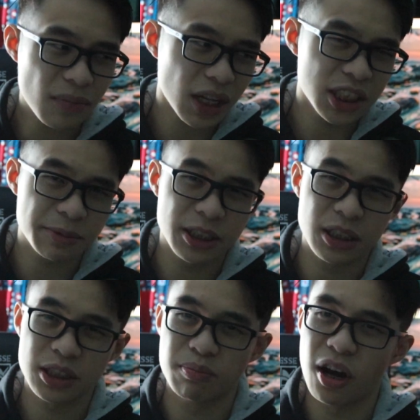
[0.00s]
That's
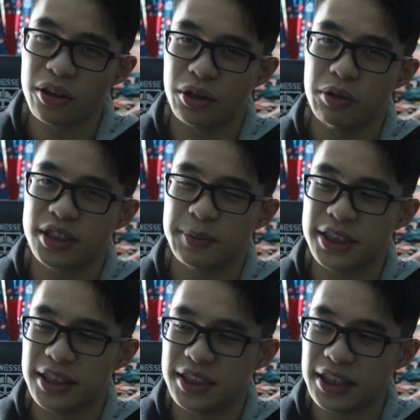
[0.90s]
because modern
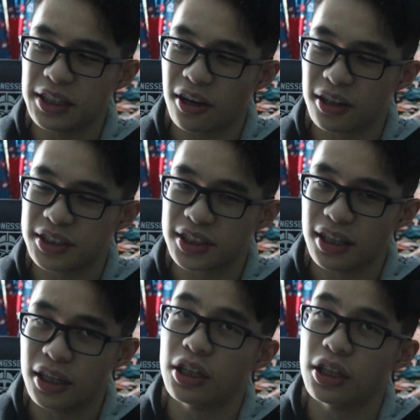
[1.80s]
USPCC cards,